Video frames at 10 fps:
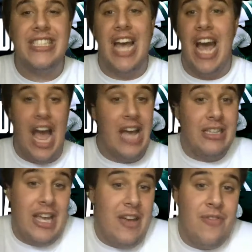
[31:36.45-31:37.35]
I
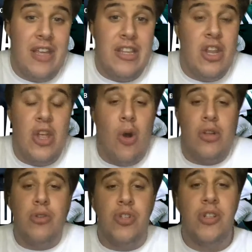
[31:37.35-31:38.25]
live in the New York,
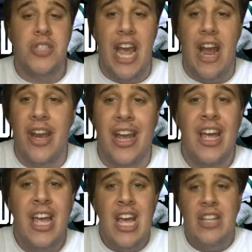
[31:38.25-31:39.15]
New Jersey area.
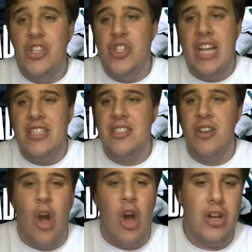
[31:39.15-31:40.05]
The Jets
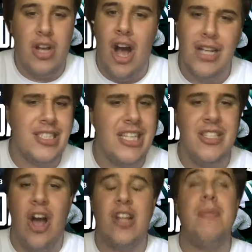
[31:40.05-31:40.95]
are constantly
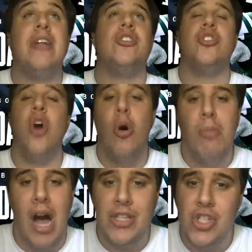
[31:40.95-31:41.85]
talked about so
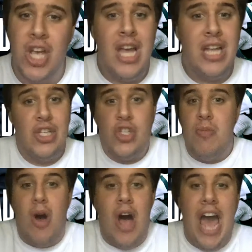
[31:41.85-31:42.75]
much. This
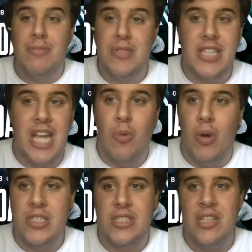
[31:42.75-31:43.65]
Jamal Adams thing
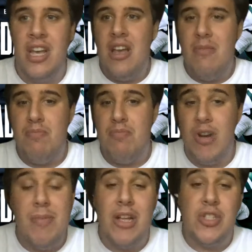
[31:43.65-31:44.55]
was pretty
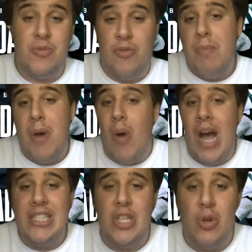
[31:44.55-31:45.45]
much
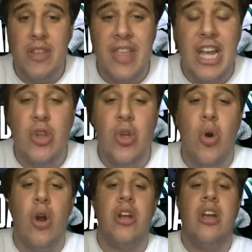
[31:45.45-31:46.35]
football-wise the only thing in New
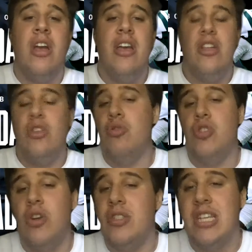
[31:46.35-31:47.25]
York, New
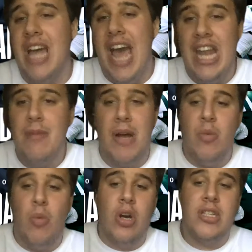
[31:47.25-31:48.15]
Jersey that anybody
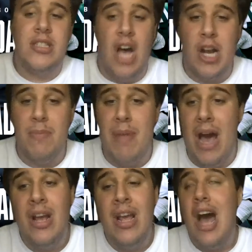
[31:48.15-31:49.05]
wanted to talk about.
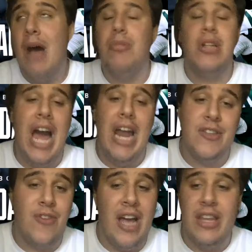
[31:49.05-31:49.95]
I'm glad it's
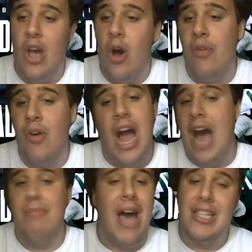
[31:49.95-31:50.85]
finally over.
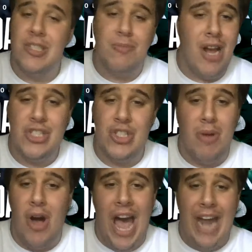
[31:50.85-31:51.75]
I'm not surprised
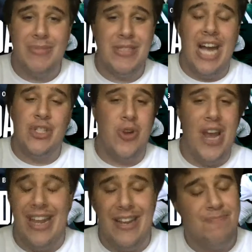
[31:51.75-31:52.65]
Jamal Adams got traded.